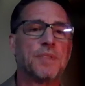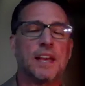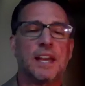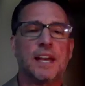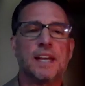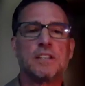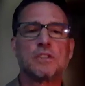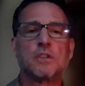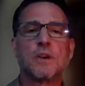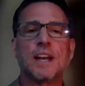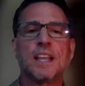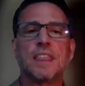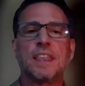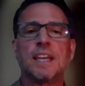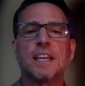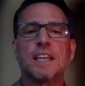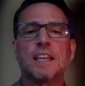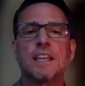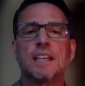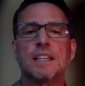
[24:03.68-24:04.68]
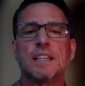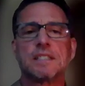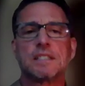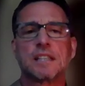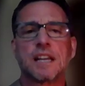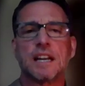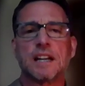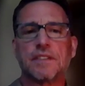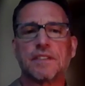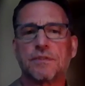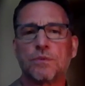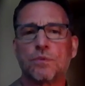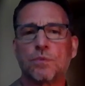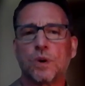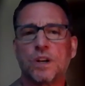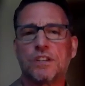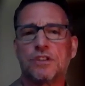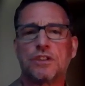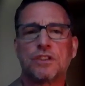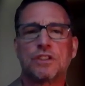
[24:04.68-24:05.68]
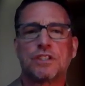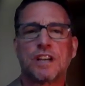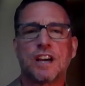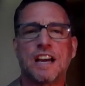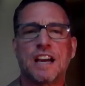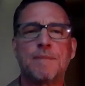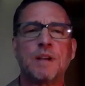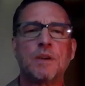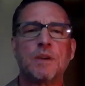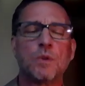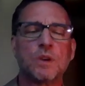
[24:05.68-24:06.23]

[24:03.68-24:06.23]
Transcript: And so I think it's kind of, what is your timing?